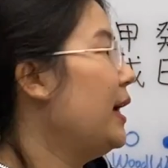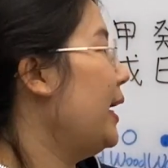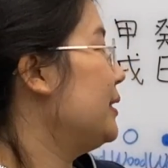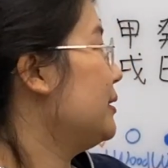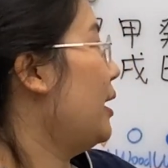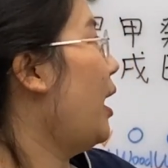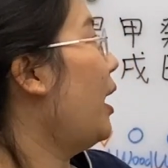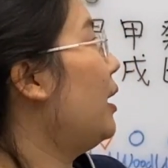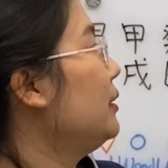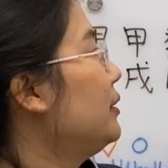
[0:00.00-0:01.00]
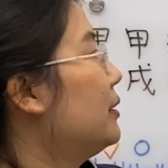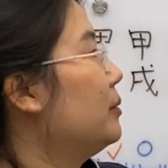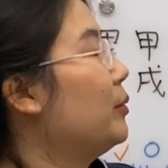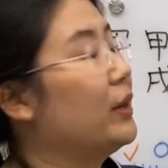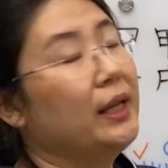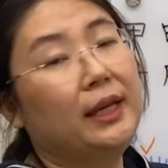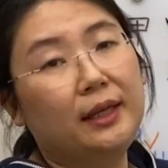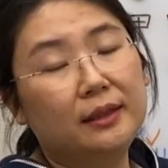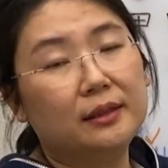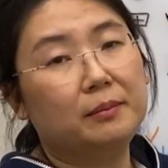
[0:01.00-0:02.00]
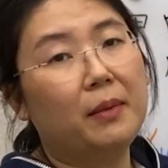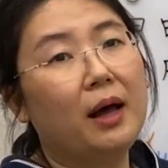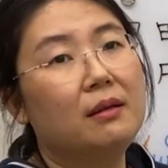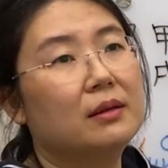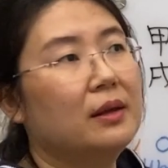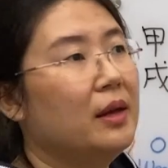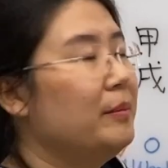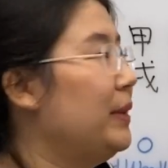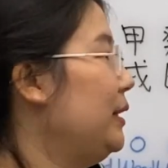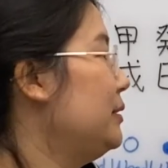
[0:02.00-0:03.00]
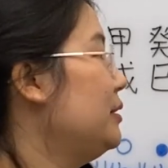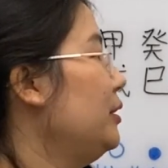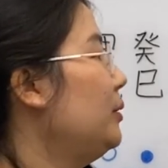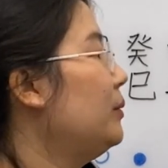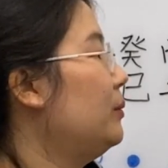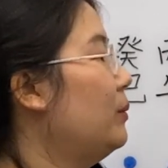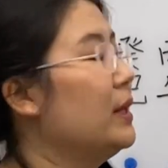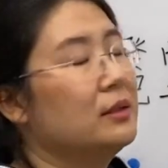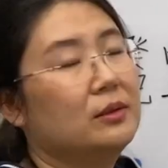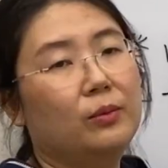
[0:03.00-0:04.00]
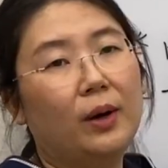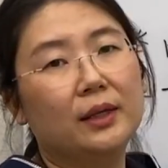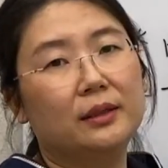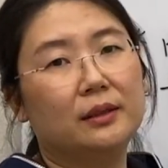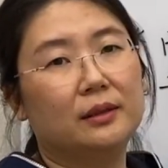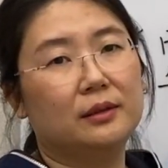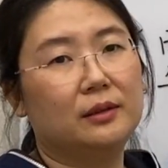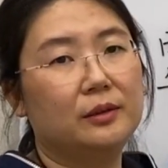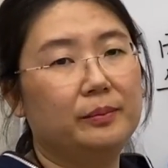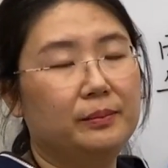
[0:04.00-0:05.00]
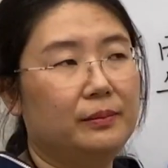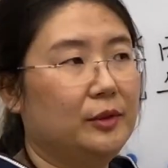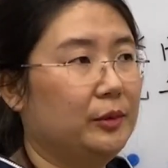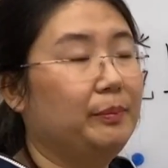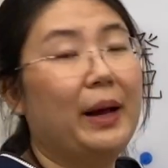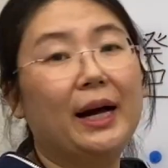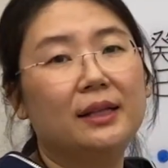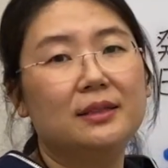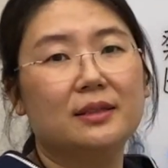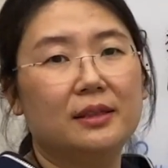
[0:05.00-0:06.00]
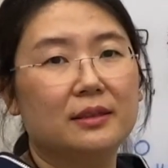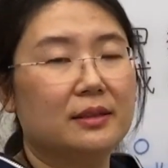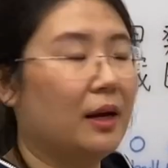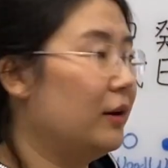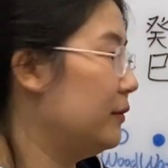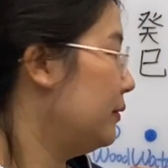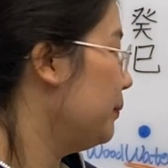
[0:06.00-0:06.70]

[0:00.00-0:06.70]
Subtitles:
as the hotter, more heated month, but it still wants water to balance itself.